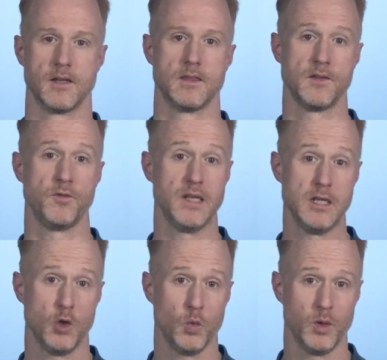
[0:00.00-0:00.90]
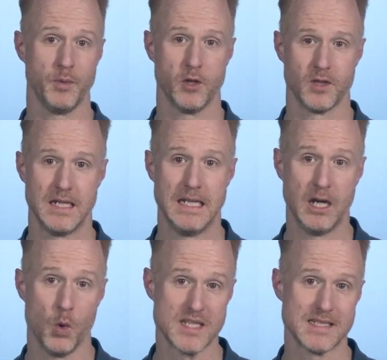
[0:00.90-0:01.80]
This video will be on the
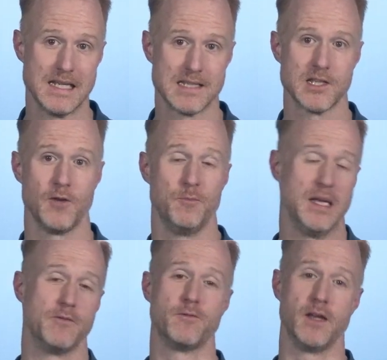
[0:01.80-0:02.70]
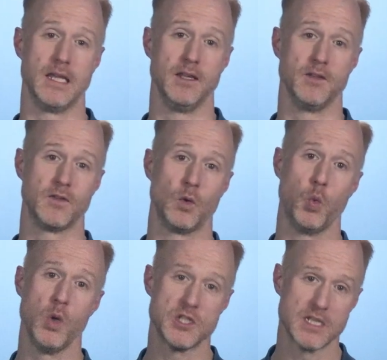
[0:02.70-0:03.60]
linguistics of being funny. So
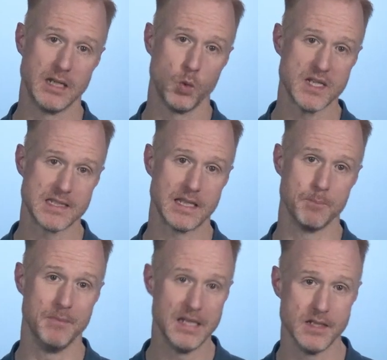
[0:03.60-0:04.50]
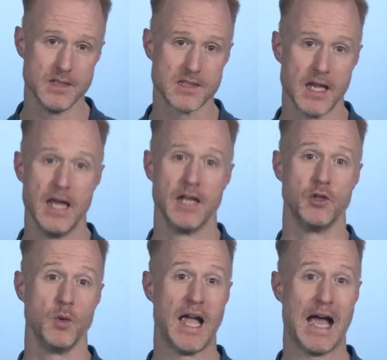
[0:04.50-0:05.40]
which linguistic means
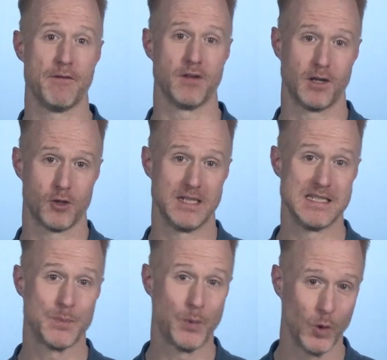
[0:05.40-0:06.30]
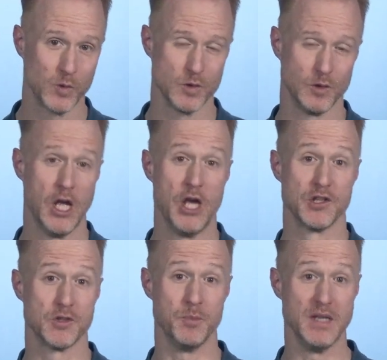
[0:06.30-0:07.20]
do we have at our disposal
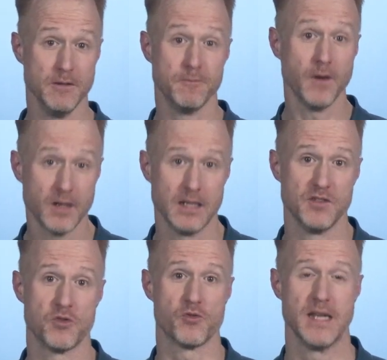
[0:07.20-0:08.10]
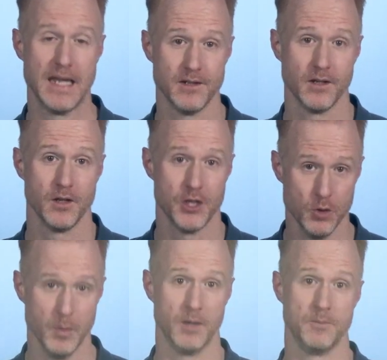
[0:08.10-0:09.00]
to be funny, to create
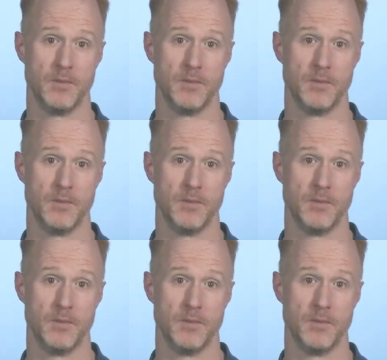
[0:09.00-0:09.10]
humor?